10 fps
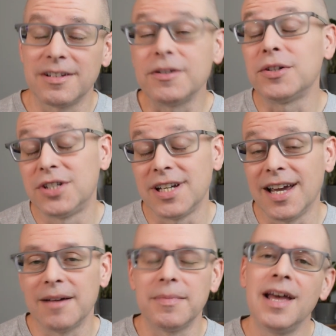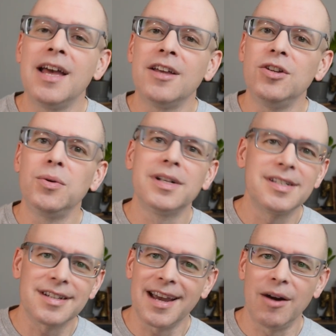If you're a GM, you can
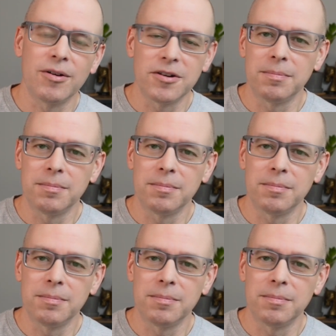scour your